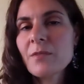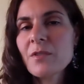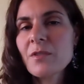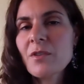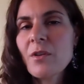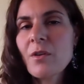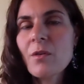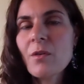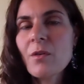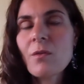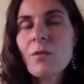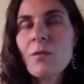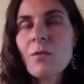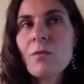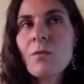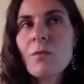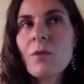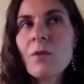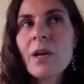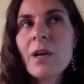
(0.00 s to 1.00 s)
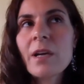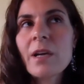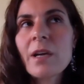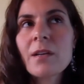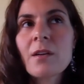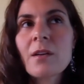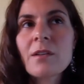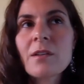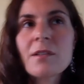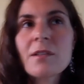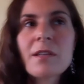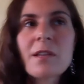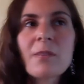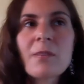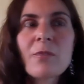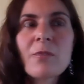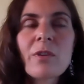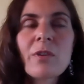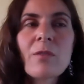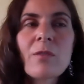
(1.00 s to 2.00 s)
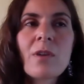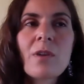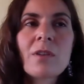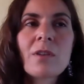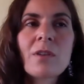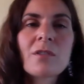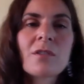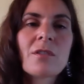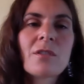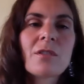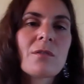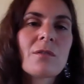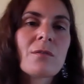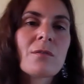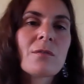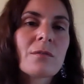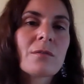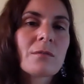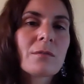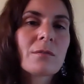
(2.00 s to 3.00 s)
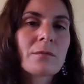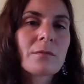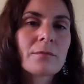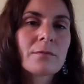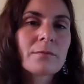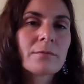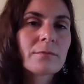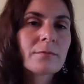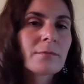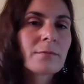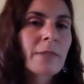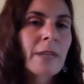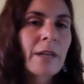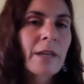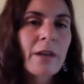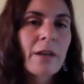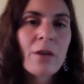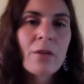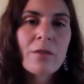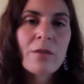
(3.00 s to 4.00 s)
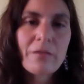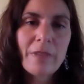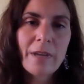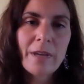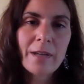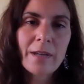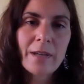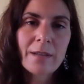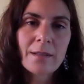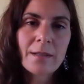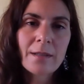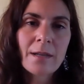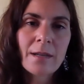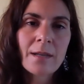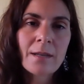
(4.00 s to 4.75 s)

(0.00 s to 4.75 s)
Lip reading: So why in God's name would I want to let go of that?